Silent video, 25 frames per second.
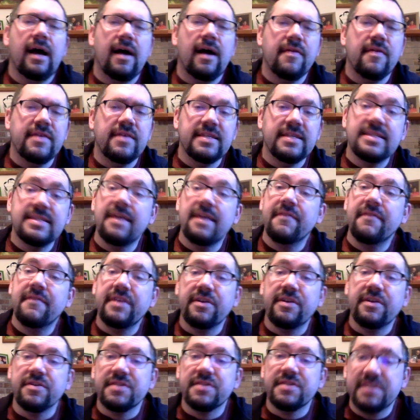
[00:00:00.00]
The 7
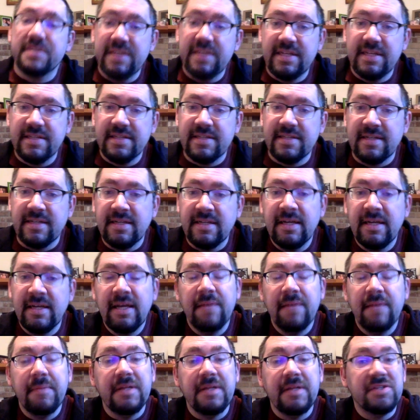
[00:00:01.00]
years citizen
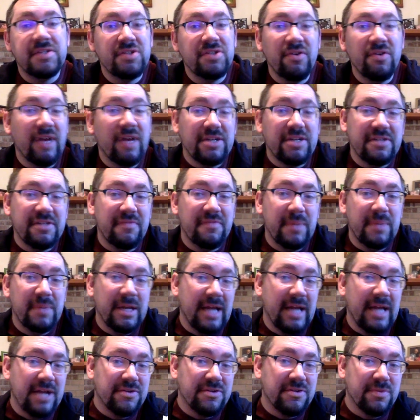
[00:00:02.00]
means you don't actually have to be a
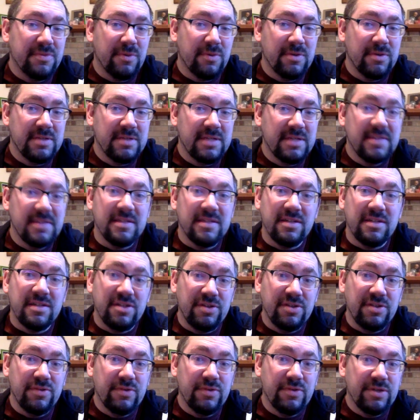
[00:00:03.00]
natural born citizen.
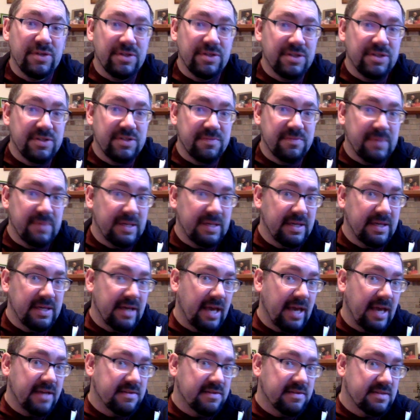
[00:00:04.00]
You could just be
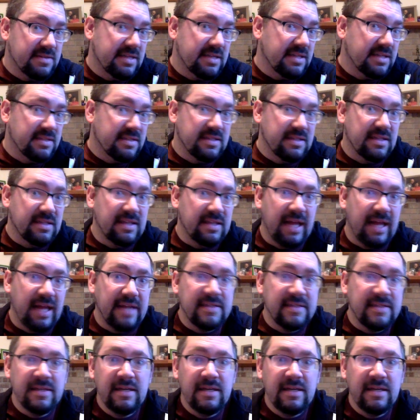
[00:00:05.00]
a citizen that